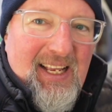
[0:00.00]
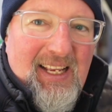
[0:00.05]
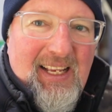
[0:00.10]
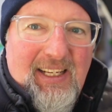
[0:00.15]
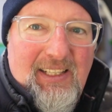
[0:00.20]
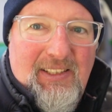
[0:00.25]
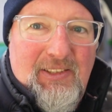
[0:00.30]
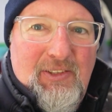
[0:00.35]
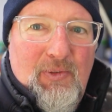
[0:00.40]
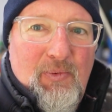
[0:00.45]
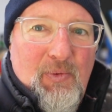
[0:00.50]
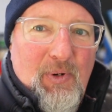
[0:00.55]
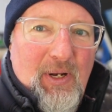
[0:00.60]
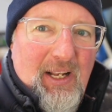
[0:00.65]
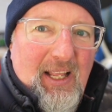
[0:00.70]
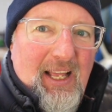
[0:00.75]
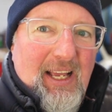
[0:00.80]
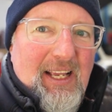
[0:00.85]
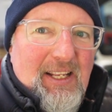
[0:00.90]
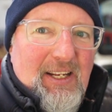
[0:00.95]
It's
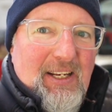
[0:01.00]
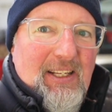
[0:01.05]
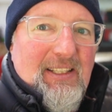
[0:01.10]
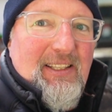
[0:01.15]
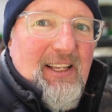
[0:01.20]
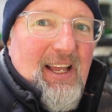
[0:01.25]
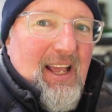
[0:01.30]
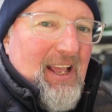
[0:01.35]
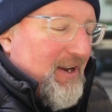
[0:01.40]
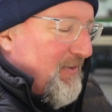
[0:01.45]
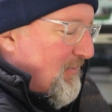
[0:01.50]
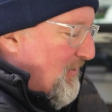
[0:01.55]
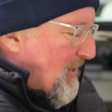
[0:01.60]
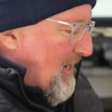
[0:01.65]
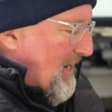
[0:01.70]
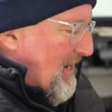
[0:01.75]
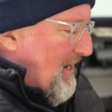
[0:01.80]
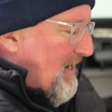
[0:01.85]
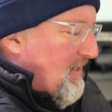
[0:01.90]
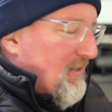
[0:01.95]
related
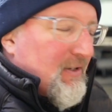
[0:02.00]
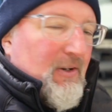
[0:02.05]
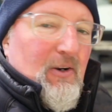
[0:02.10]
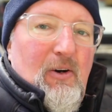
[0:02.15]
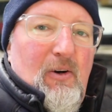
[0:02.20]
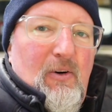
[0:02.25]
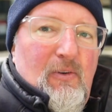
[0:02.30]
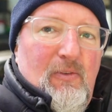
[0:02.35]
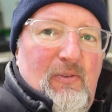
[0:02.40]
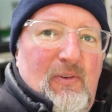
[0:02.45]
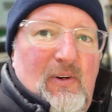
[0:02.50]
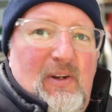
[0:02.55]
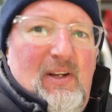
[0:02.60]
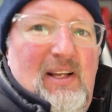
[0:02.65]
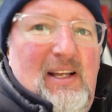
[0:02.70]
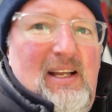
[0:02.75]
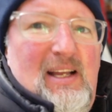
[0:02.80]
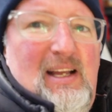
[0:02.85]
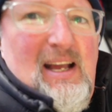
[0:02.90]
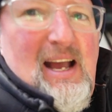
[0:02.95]
area of
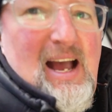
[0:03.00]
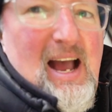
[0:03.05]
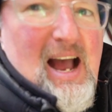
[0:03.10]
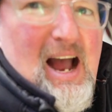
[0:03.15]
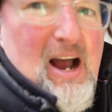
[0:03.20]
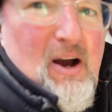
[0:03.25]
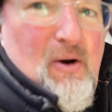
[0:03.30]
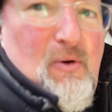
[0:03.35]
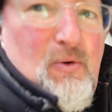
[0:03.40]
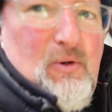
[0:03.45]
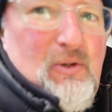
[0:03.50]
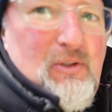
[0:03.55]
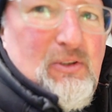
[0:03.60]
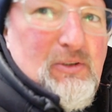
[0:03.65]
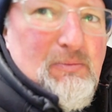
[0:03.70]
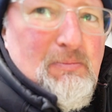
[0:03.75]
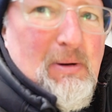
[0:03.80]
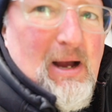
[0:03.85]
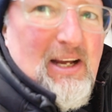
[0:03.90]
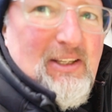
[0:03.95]

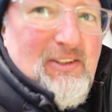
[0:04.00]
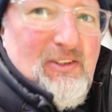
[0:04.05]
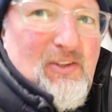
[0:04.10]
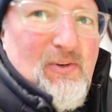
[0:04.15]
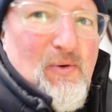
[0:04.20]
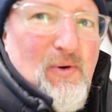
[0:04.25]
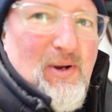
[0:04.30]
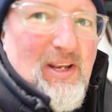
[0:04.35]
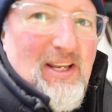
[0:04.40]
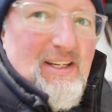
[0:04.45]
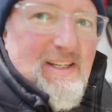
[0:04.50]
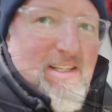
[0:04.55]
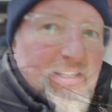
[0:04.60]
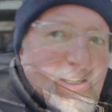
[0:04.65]
aux battery.